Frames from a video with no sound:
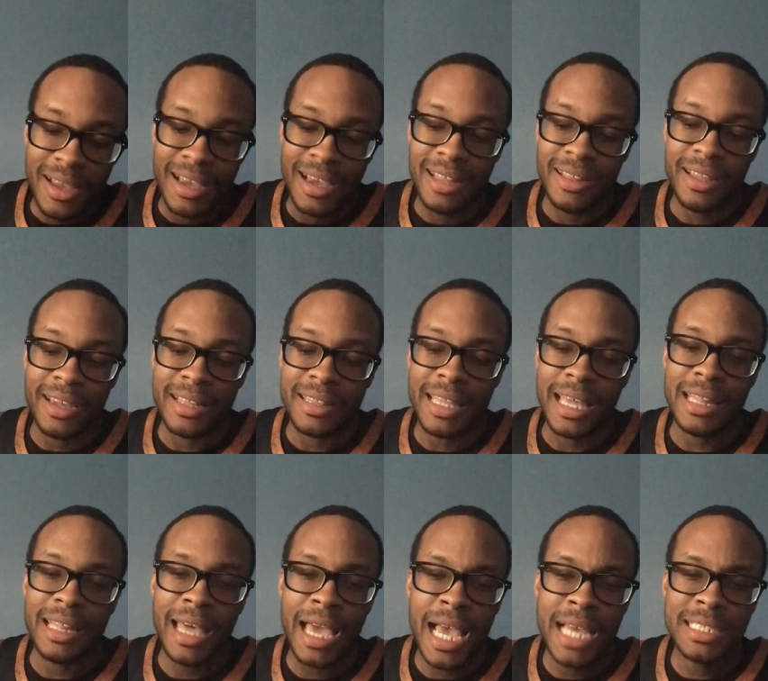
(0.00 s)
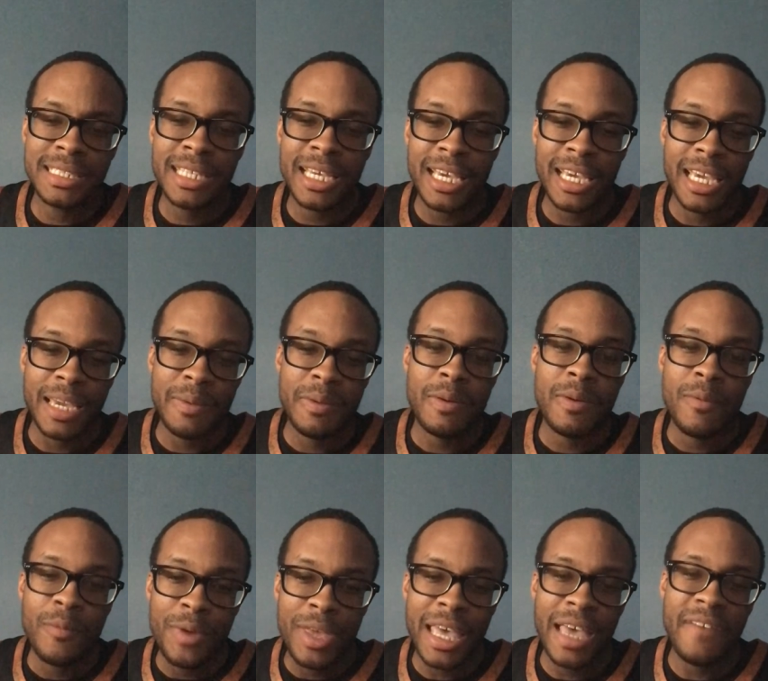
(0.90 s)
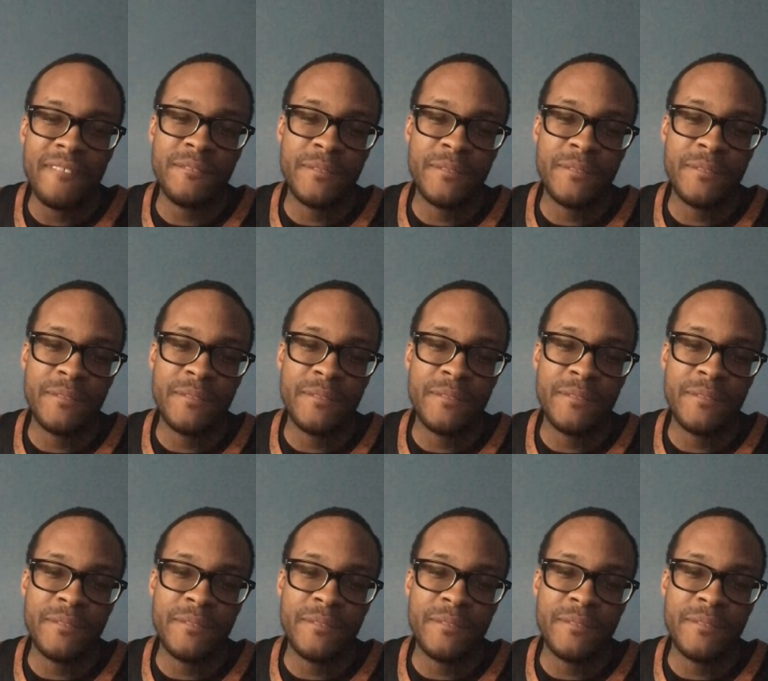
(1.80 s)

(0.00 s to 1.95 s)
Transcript: Like, that last game, we had